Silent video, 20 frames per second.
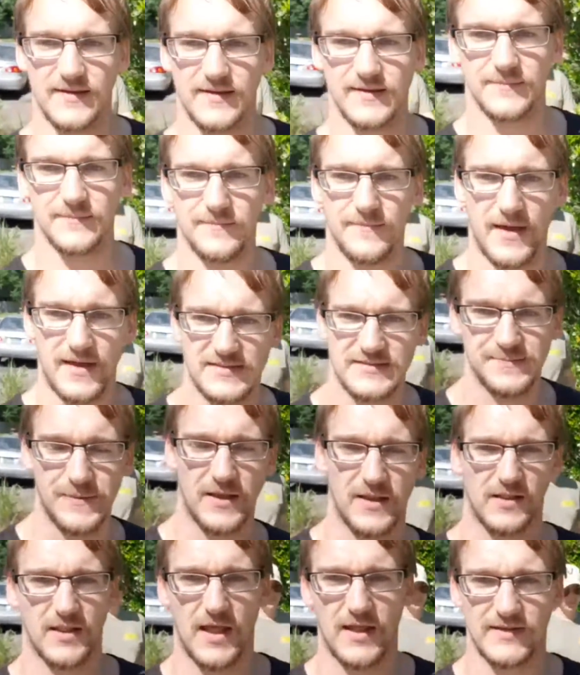I spent
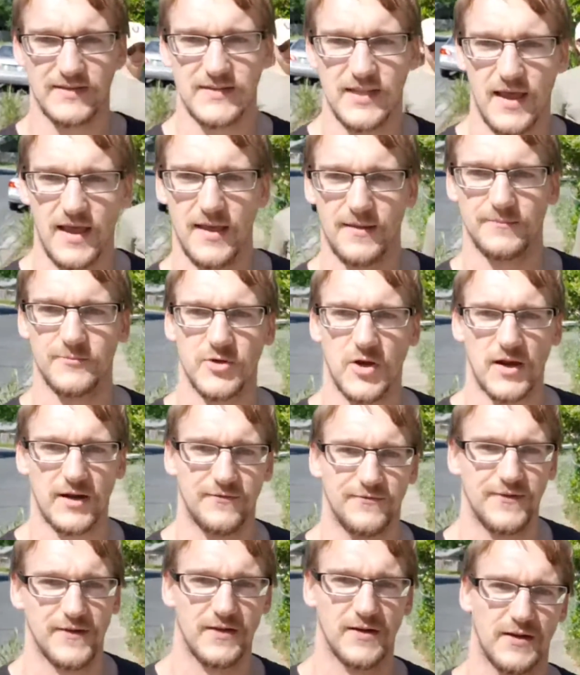a lot of time trying to
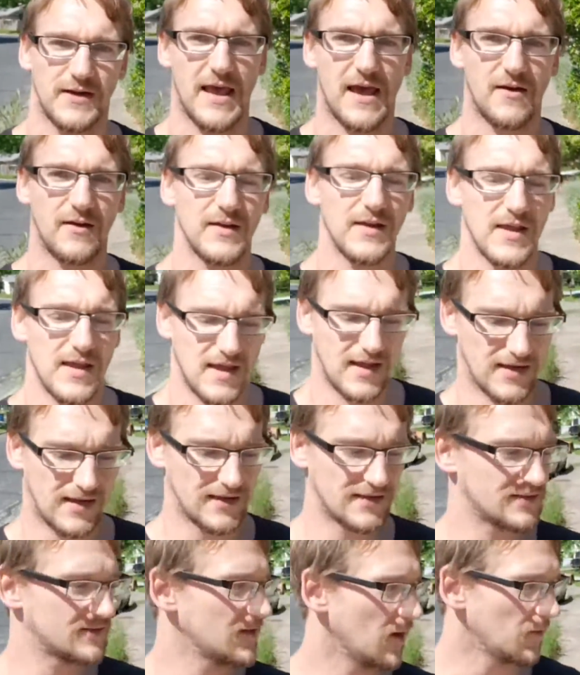figure it out, and I
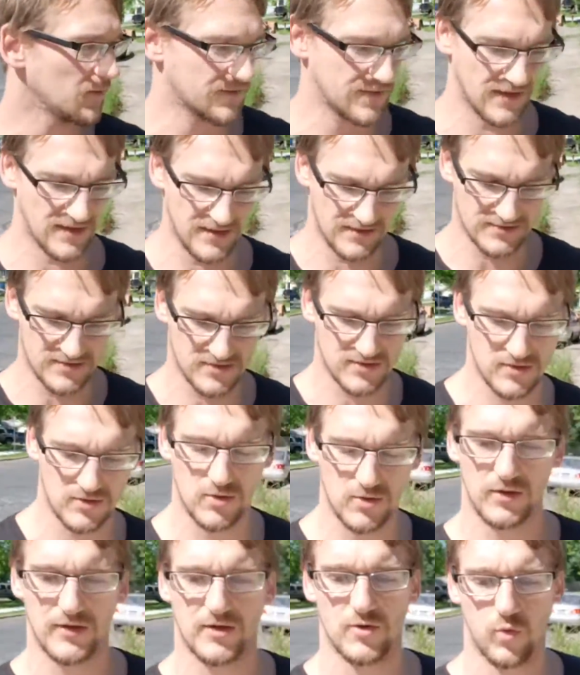don't think it's
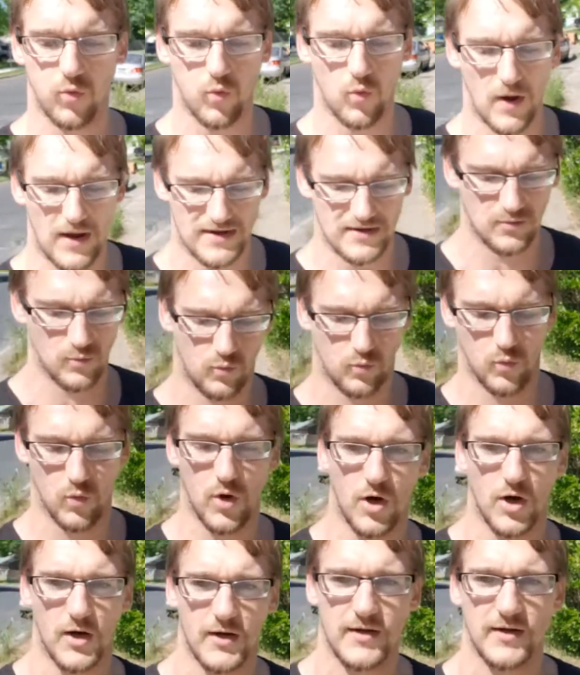gonna quite
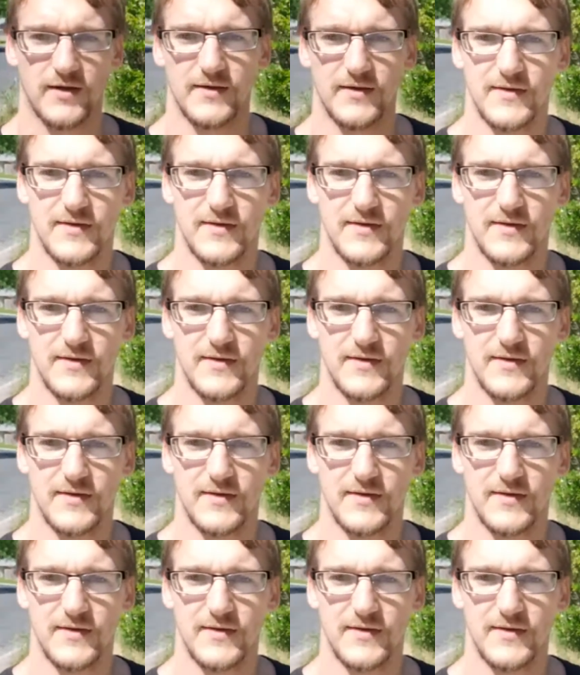work.